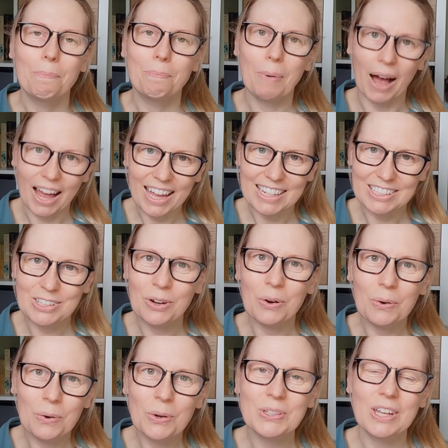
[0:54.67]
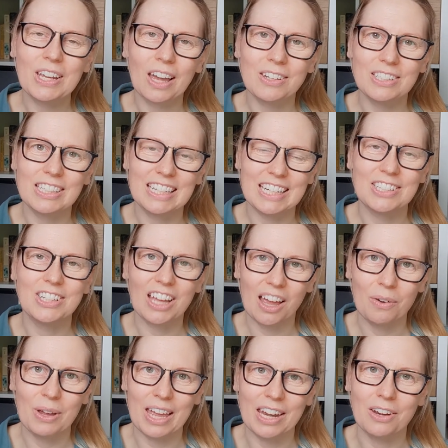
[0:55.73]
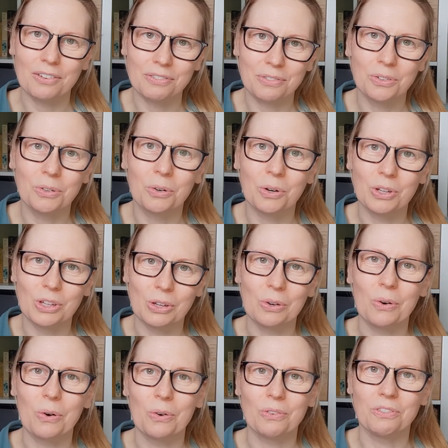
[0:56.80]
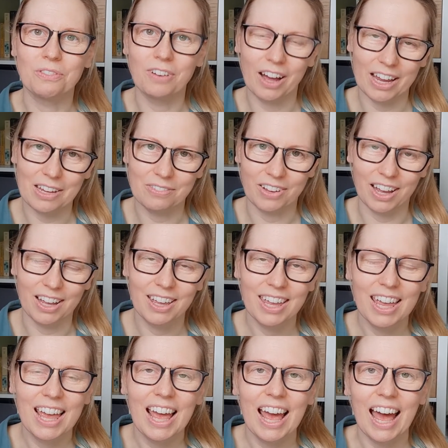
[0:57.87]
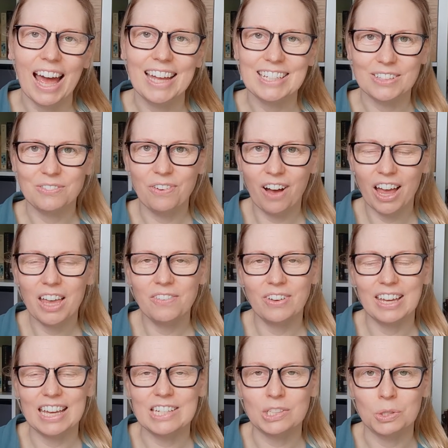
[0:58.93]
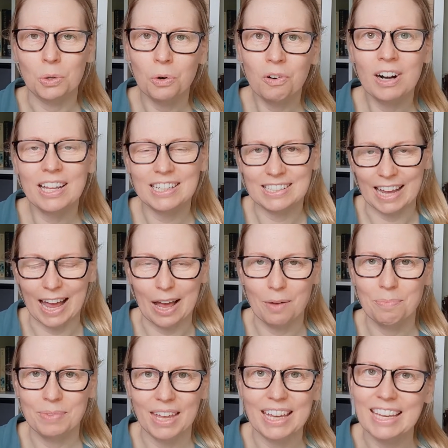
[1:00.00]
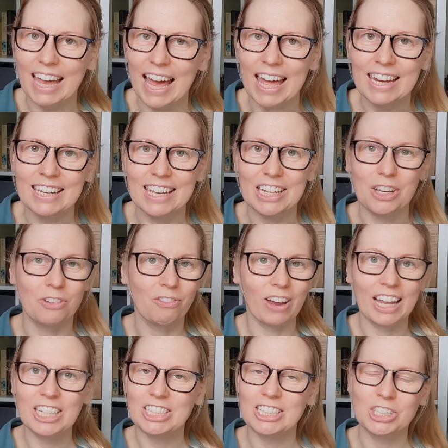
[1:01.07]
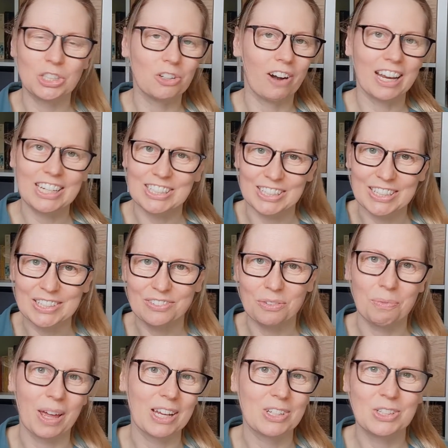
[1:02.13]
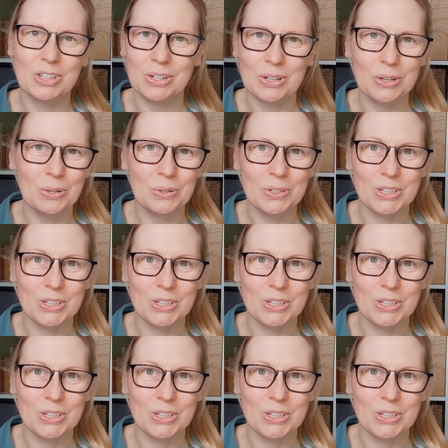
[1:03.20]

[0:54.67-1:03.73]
but you're also going to need to go in for your VIVA. And a VIVA is an oral exam. Again, it can range in duration from like 2